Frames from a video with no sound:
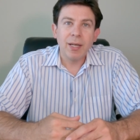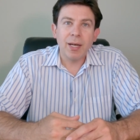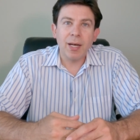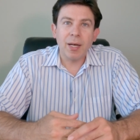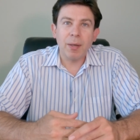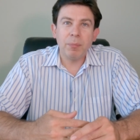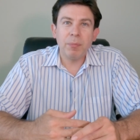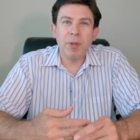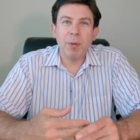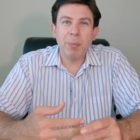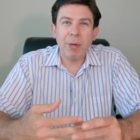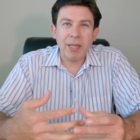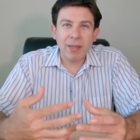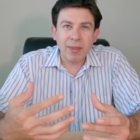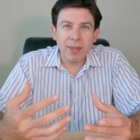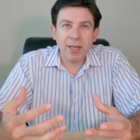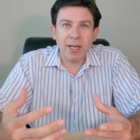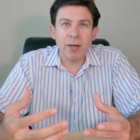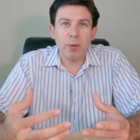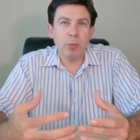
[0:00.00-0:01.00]
um, the main
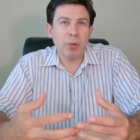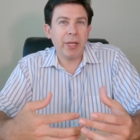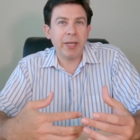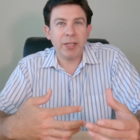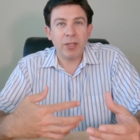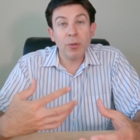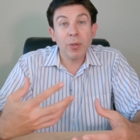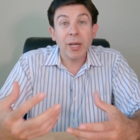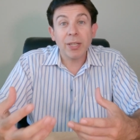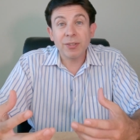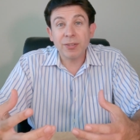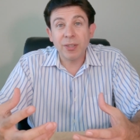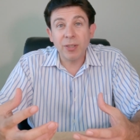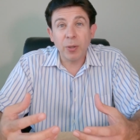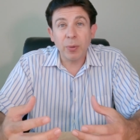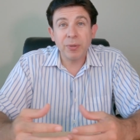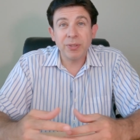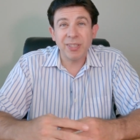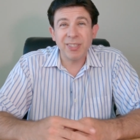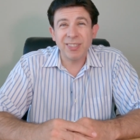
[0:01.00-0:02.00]
thing I would like you guys to
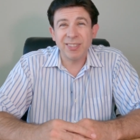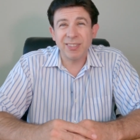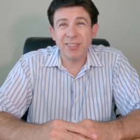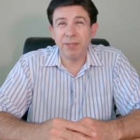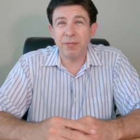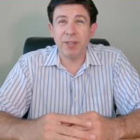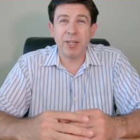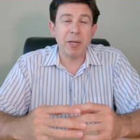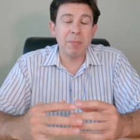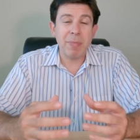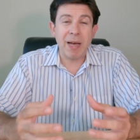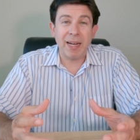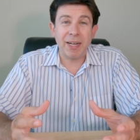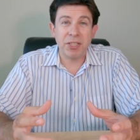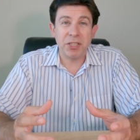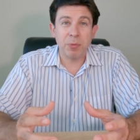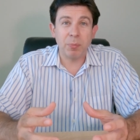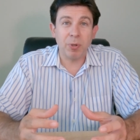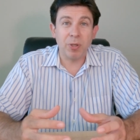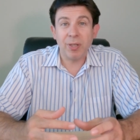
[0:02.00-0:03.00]
know is that this is a very
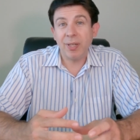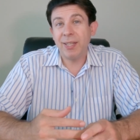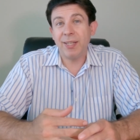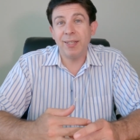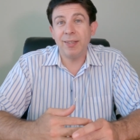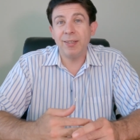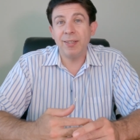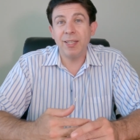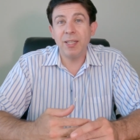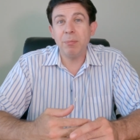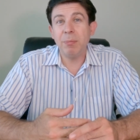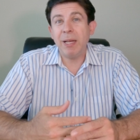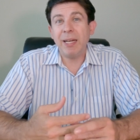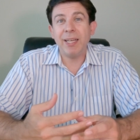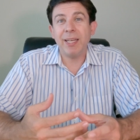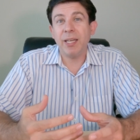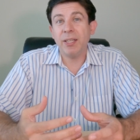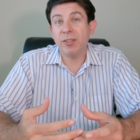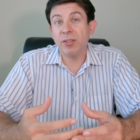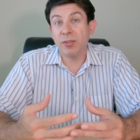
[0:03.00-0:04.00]
manageable and in
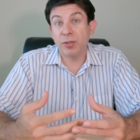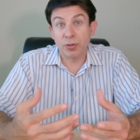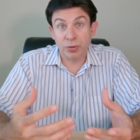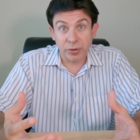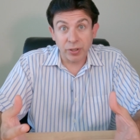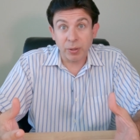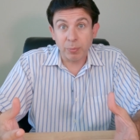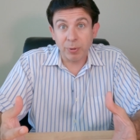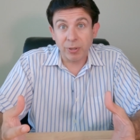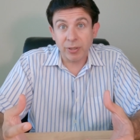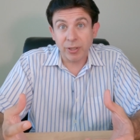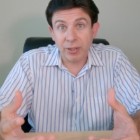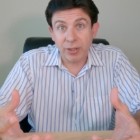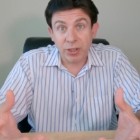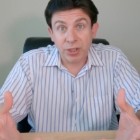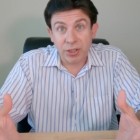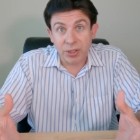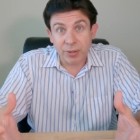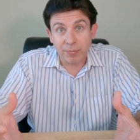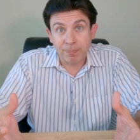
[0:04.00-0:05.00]
many cases treatable
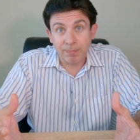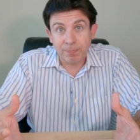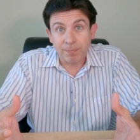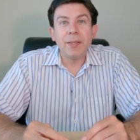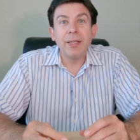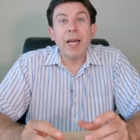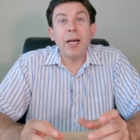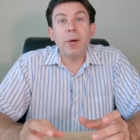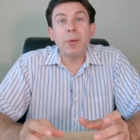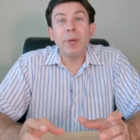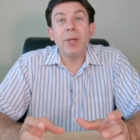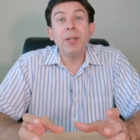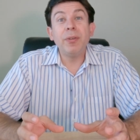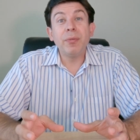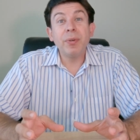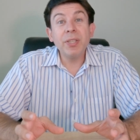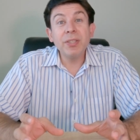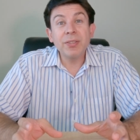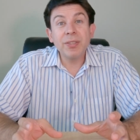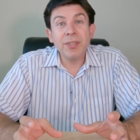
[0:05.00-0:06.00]
condition. Now,
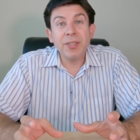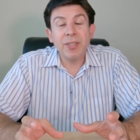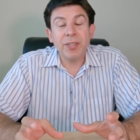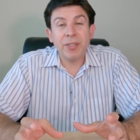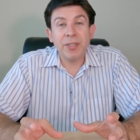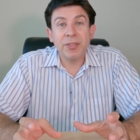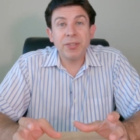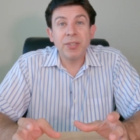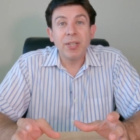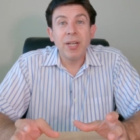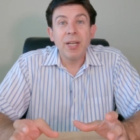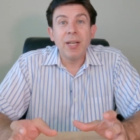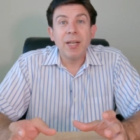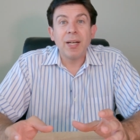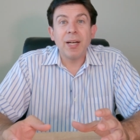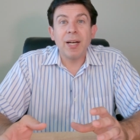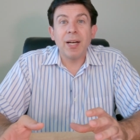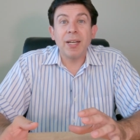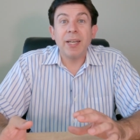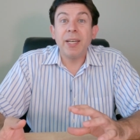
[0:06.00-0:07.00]
in recent years,
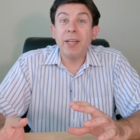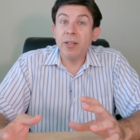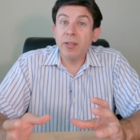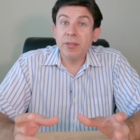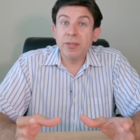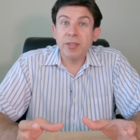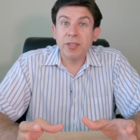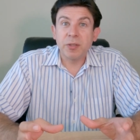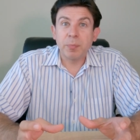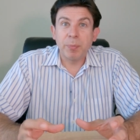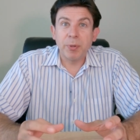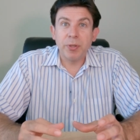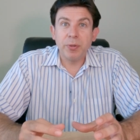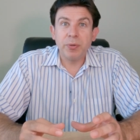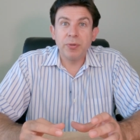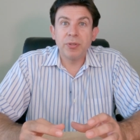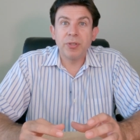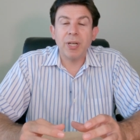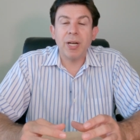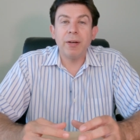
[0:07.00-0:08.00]
uh, Hills has
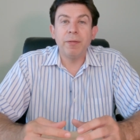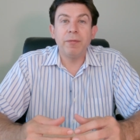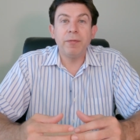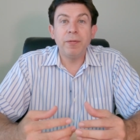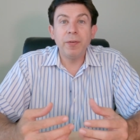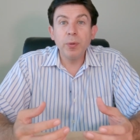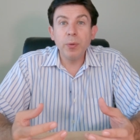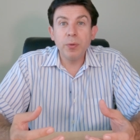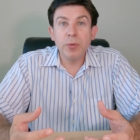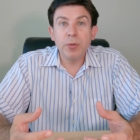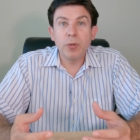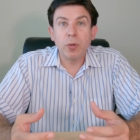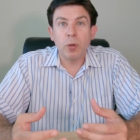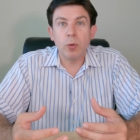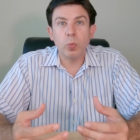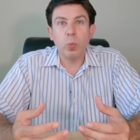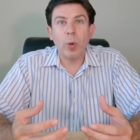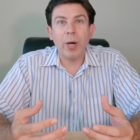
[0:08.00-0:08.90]
produced a food called